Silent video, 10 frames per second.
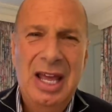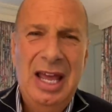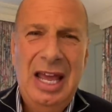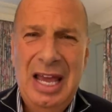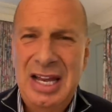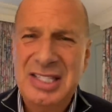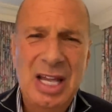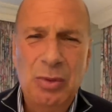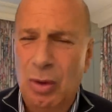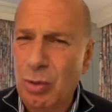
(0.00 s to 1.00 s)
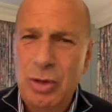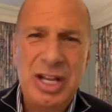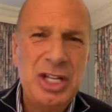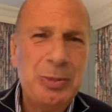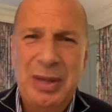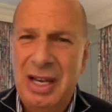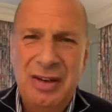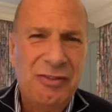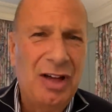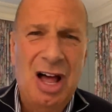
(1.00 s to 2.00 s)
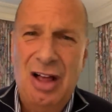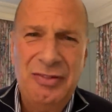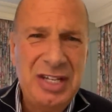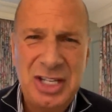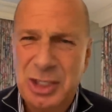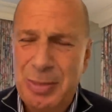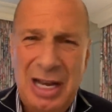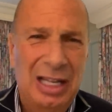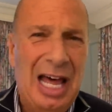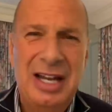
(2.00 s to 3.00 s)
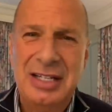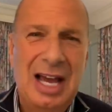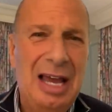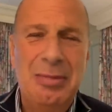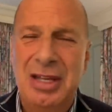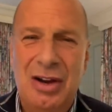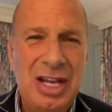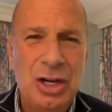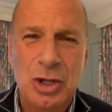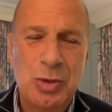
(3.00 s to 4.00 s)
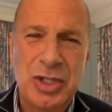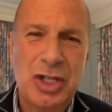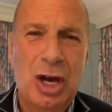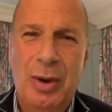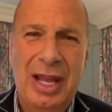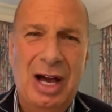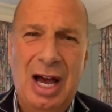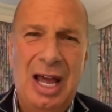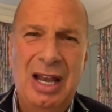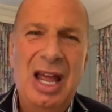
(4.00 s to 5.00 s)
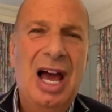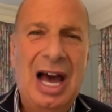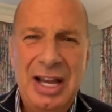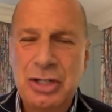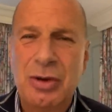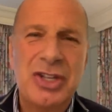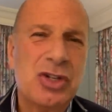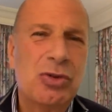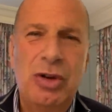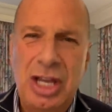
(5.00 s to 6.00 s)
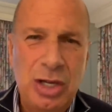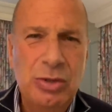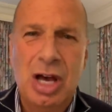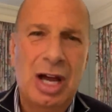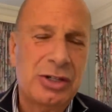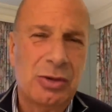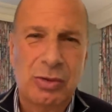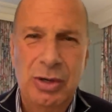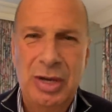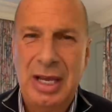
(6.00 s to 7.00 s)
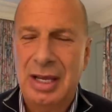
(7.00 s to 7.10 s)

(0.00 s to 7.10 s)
And he said, Well, Rudy's been involved. He's spent a lot of time there. He knows what's going on. I trust Rudy. You talk to Rudy.